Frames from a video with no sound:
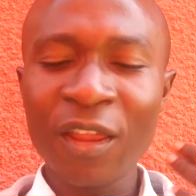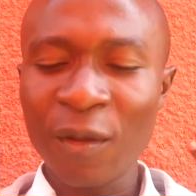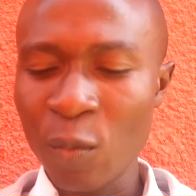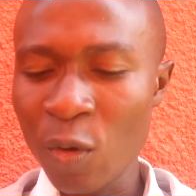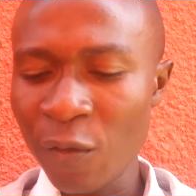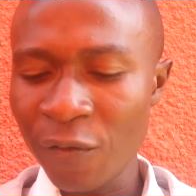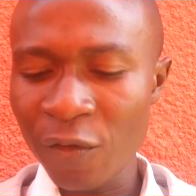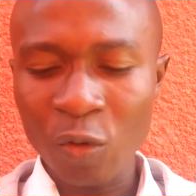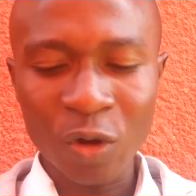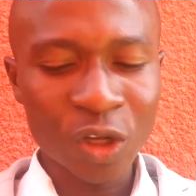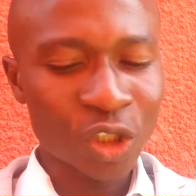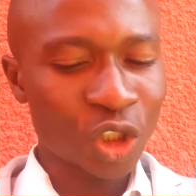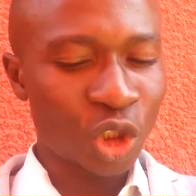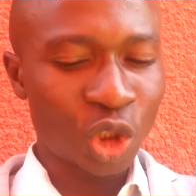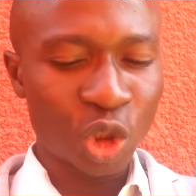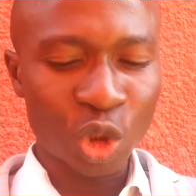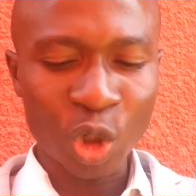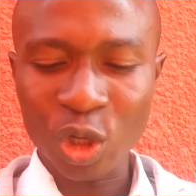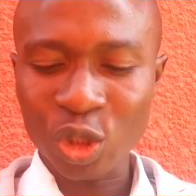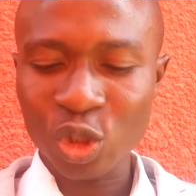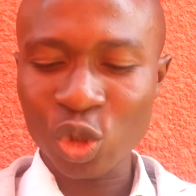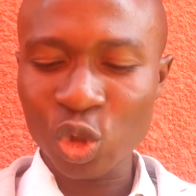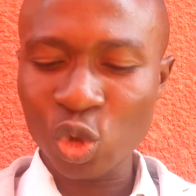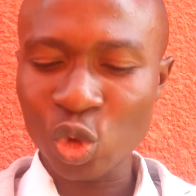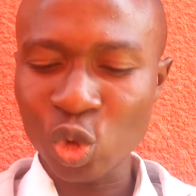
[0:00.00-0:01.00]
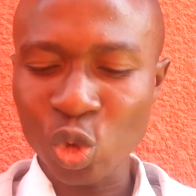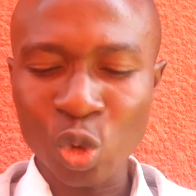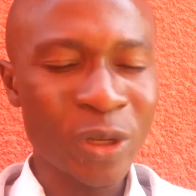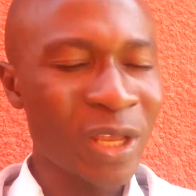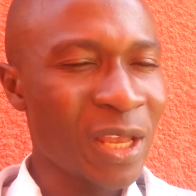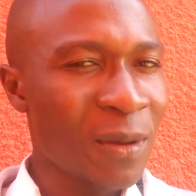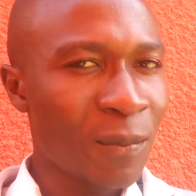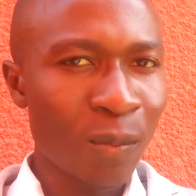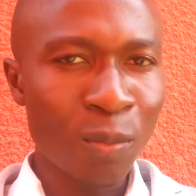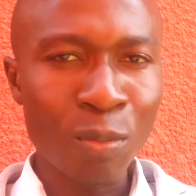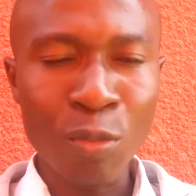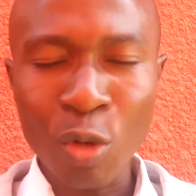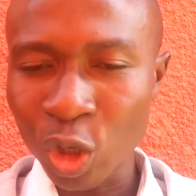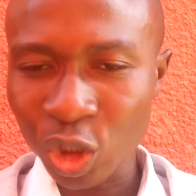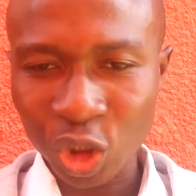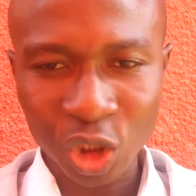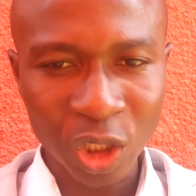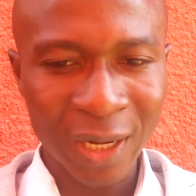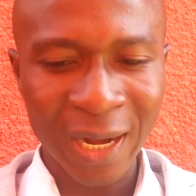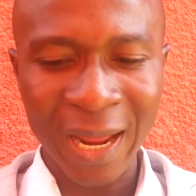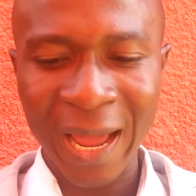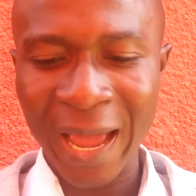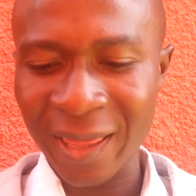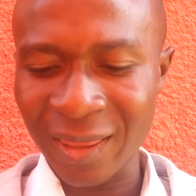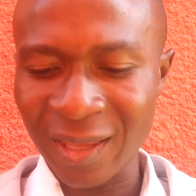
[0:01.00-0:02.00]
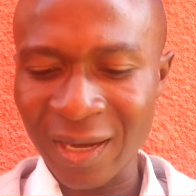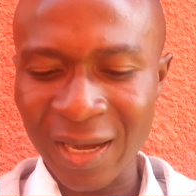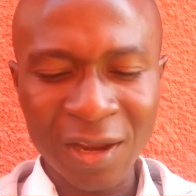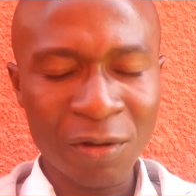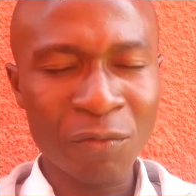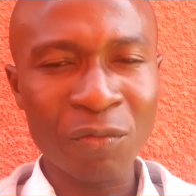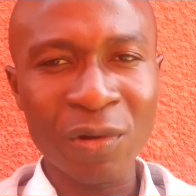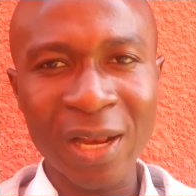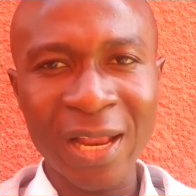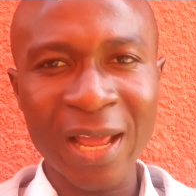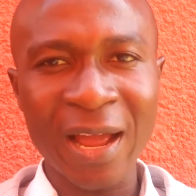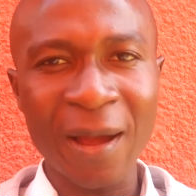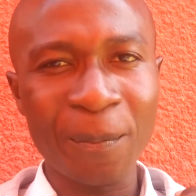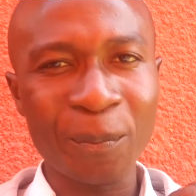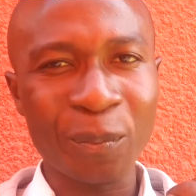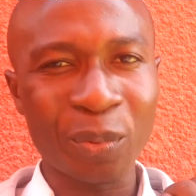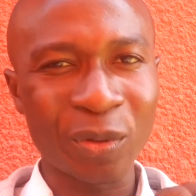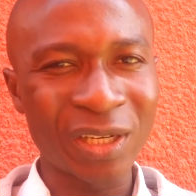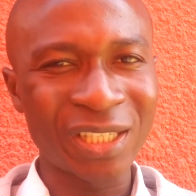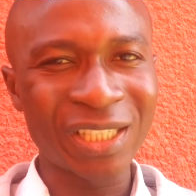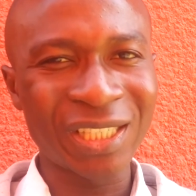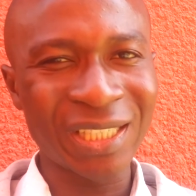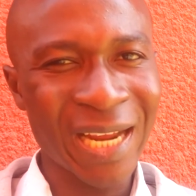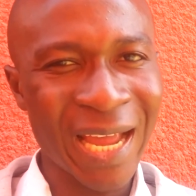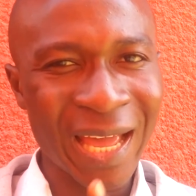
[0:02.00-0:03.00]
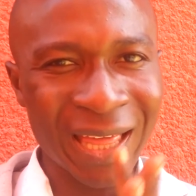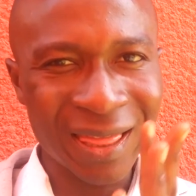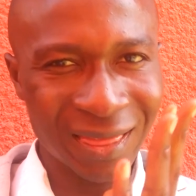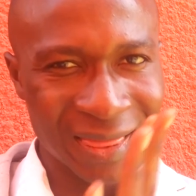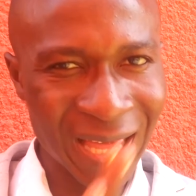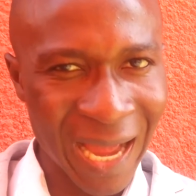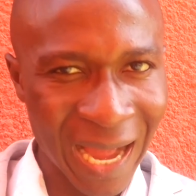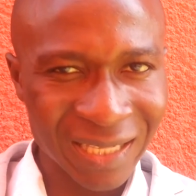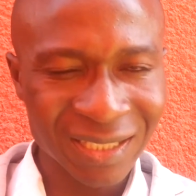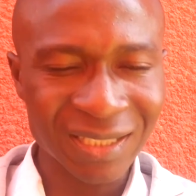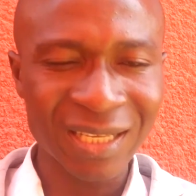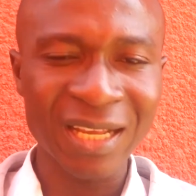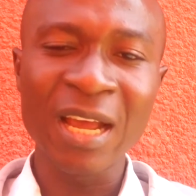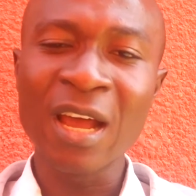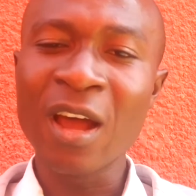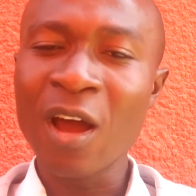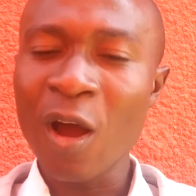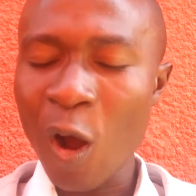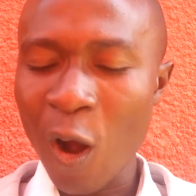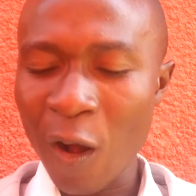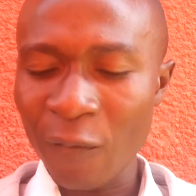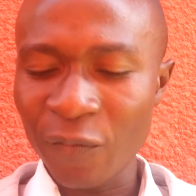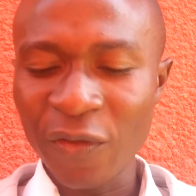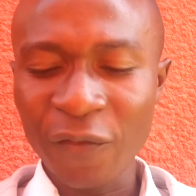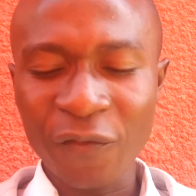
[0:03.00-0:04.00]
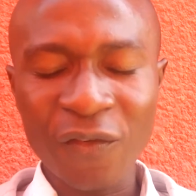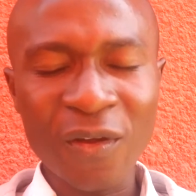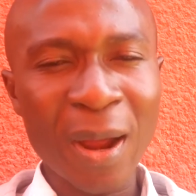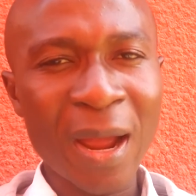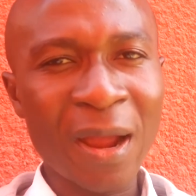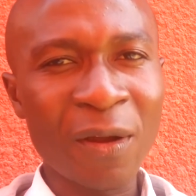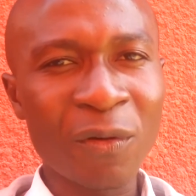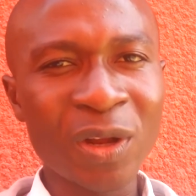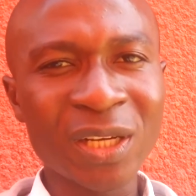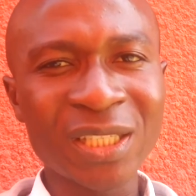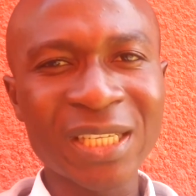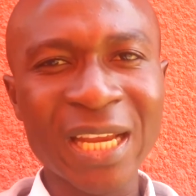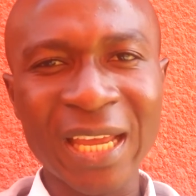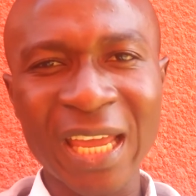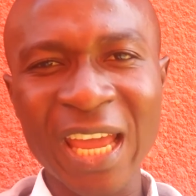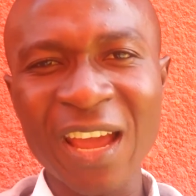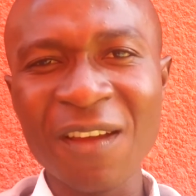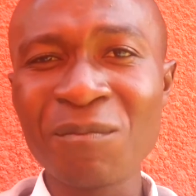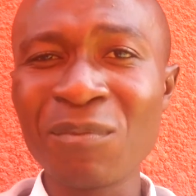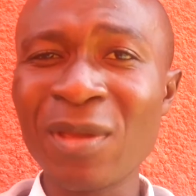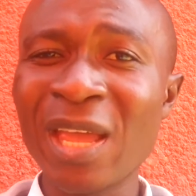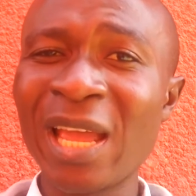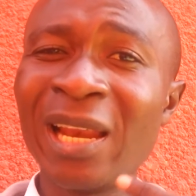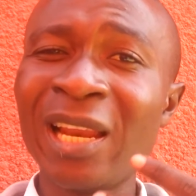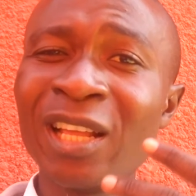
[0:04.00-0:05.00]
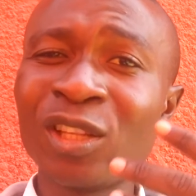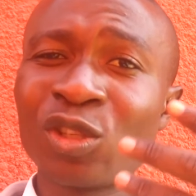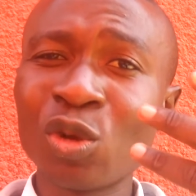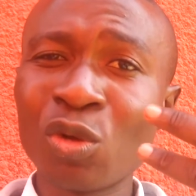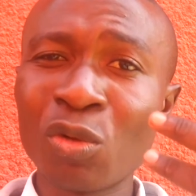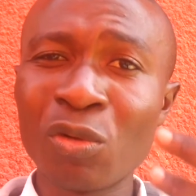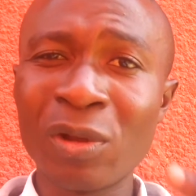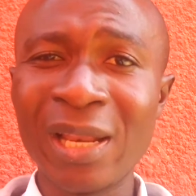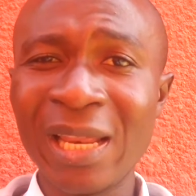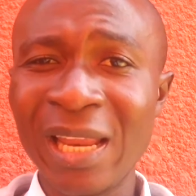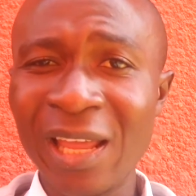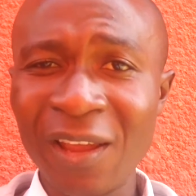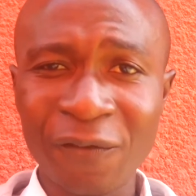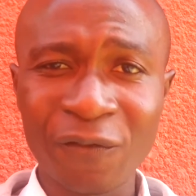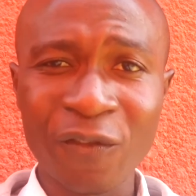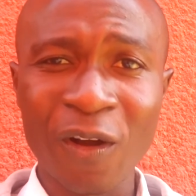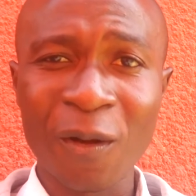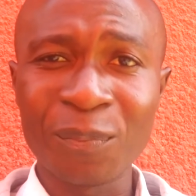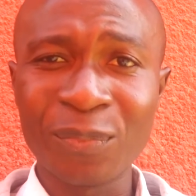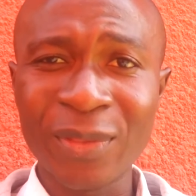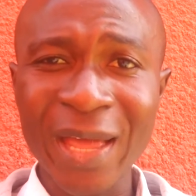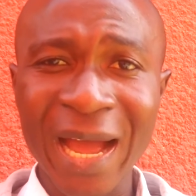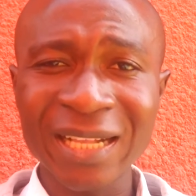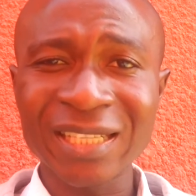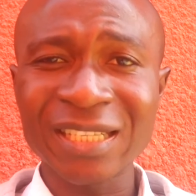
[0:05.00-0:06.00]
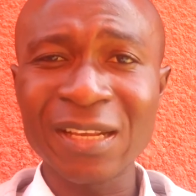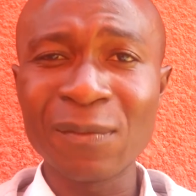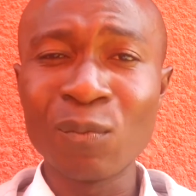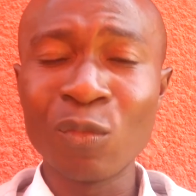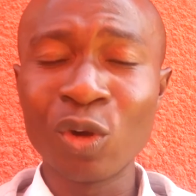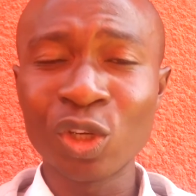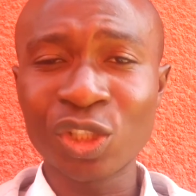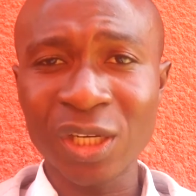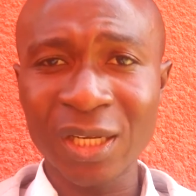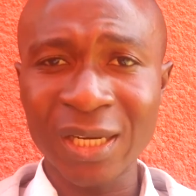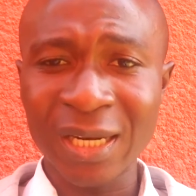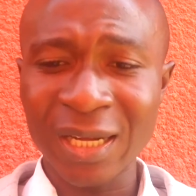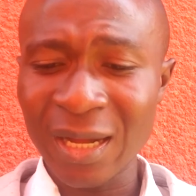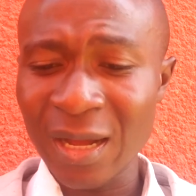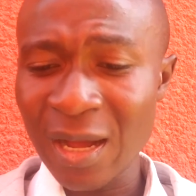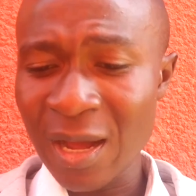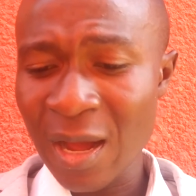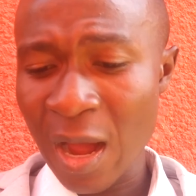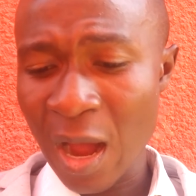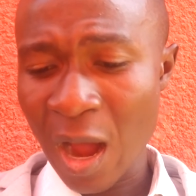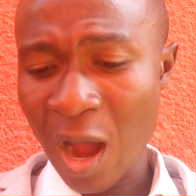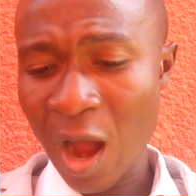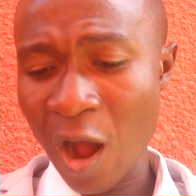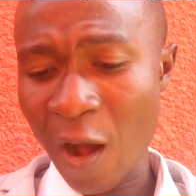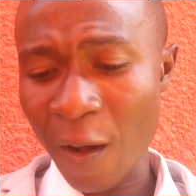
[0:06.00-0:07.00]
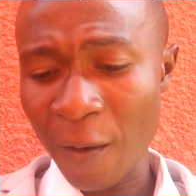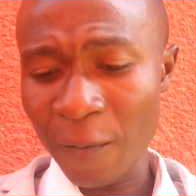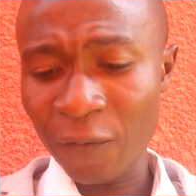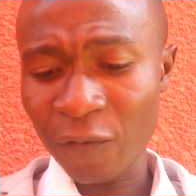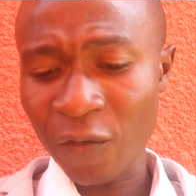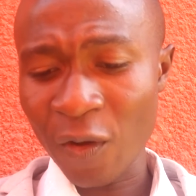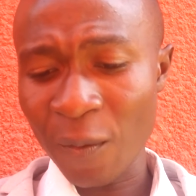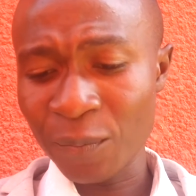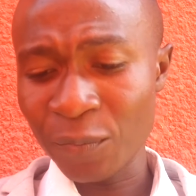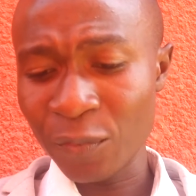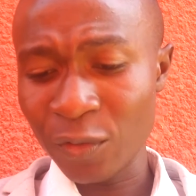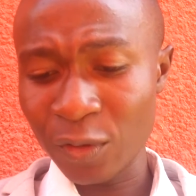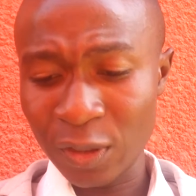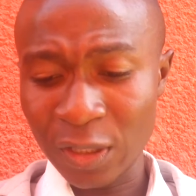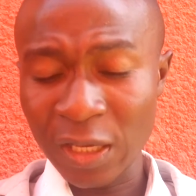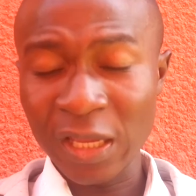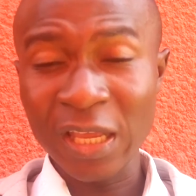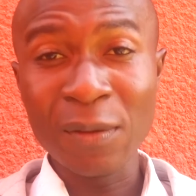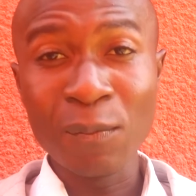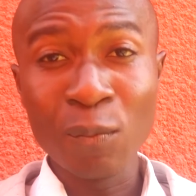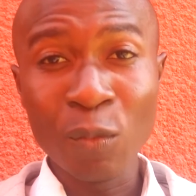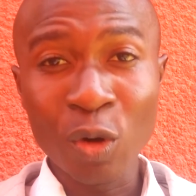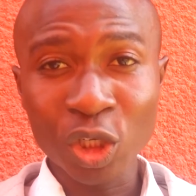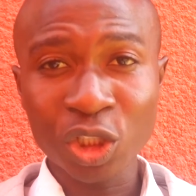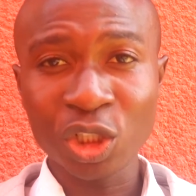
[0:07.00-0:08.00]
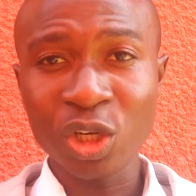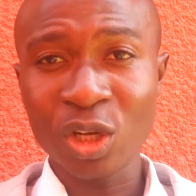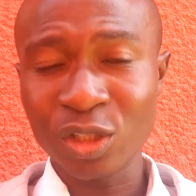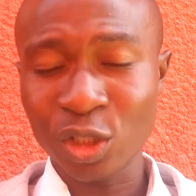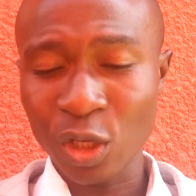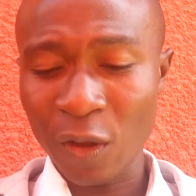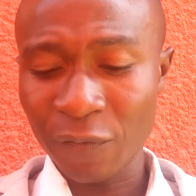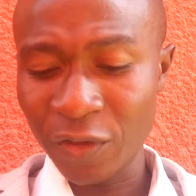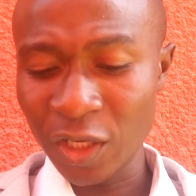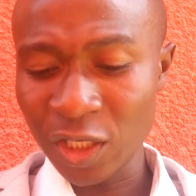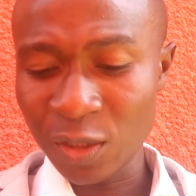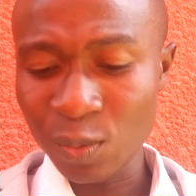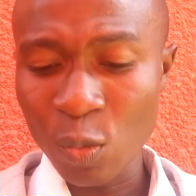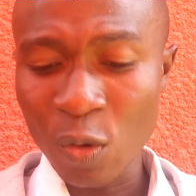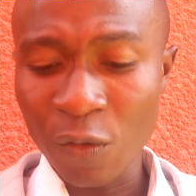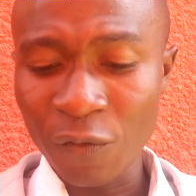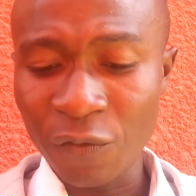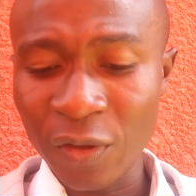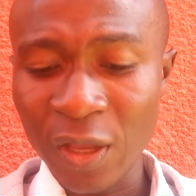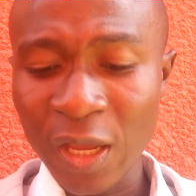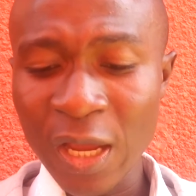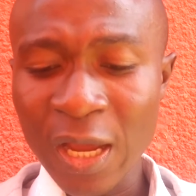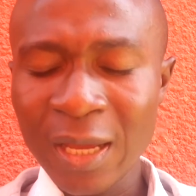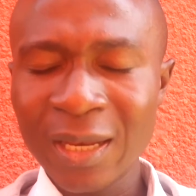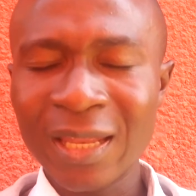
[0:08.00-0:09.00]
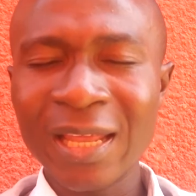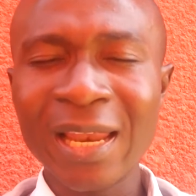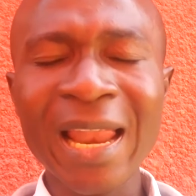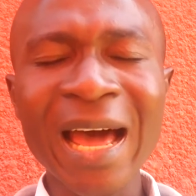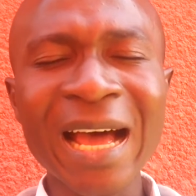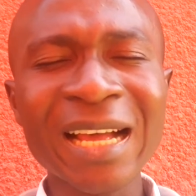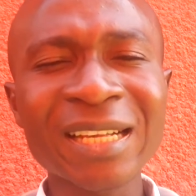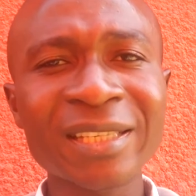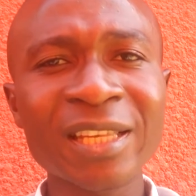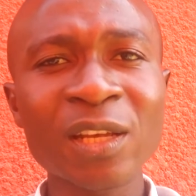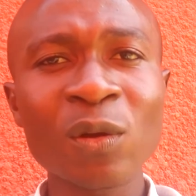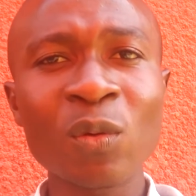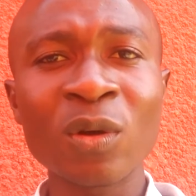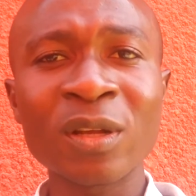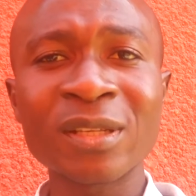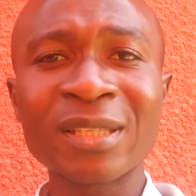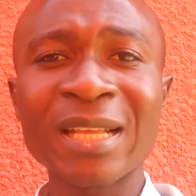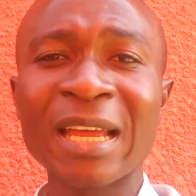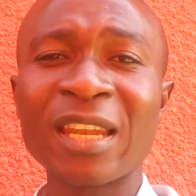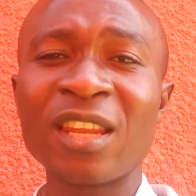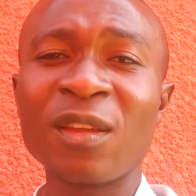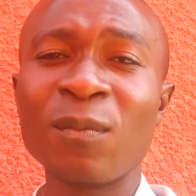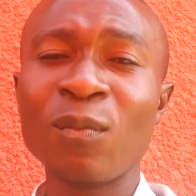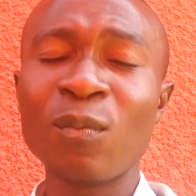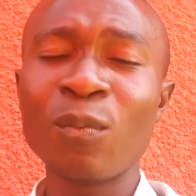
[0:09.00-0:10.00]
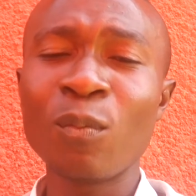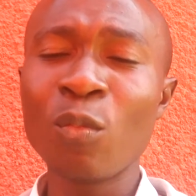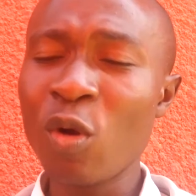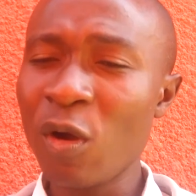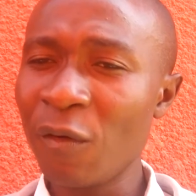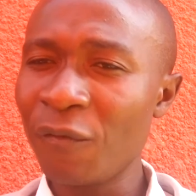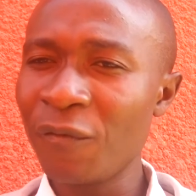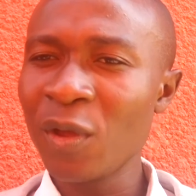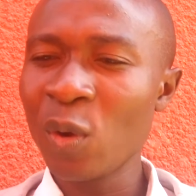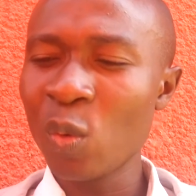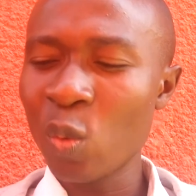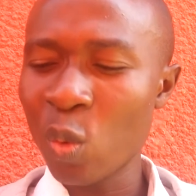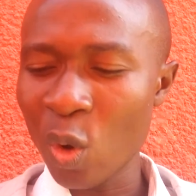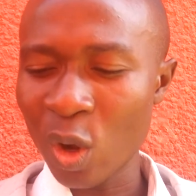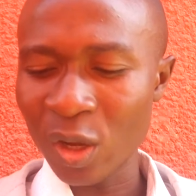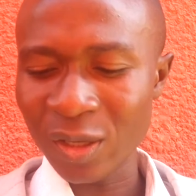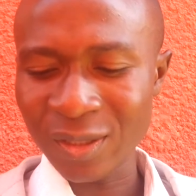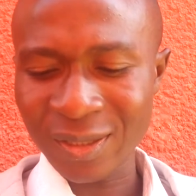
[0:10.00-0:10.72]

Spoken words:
The movie was just too emotional. I didn't really appreciate that of the film. I wish they gave me a little relief from that emotional, from the emotions of this movie. The last thing was that the movie